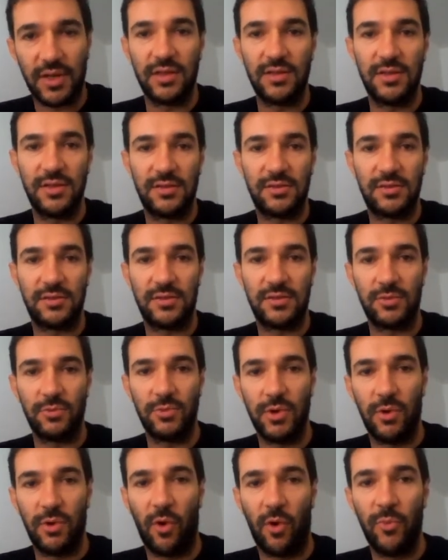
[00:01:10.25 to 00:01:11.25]
And this
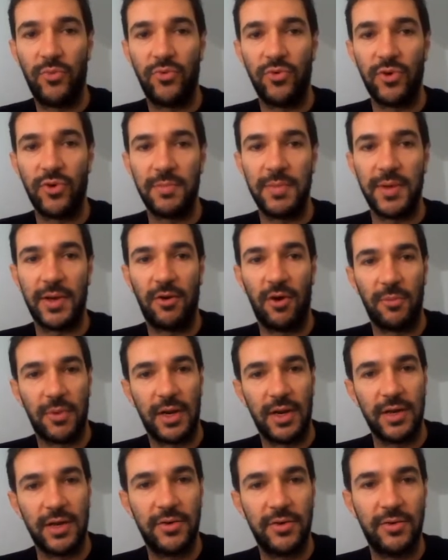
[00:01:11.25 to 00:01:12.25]
will hopefully become
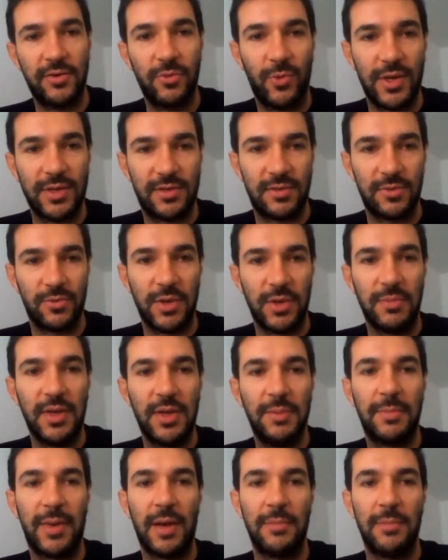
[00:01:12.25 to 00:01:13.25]
clear what we
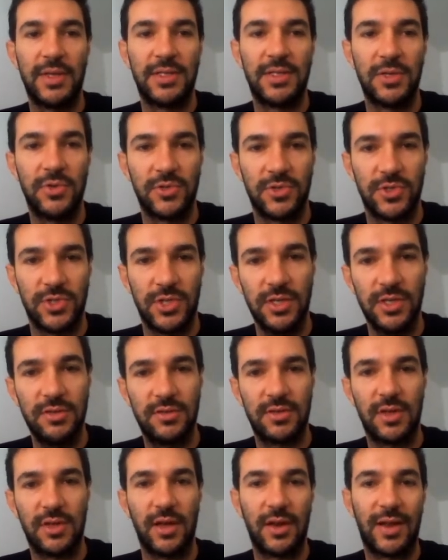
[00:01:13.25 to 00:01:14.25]
mean by materials
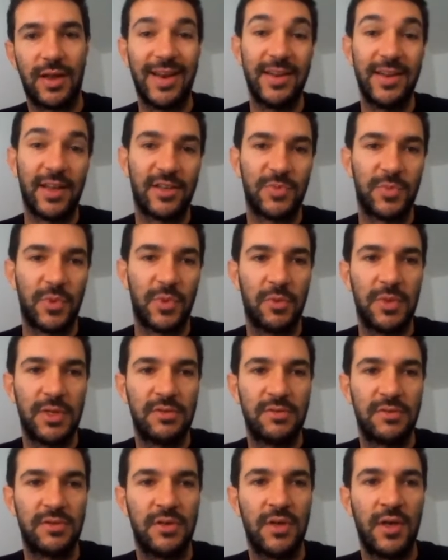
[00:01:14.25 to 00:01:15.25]
genes and clean
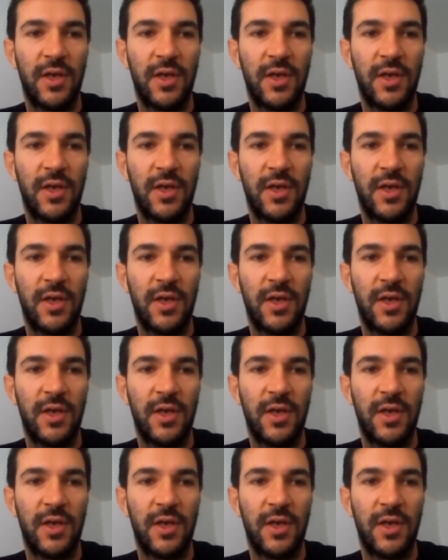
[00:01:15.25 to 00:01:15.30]
experiments.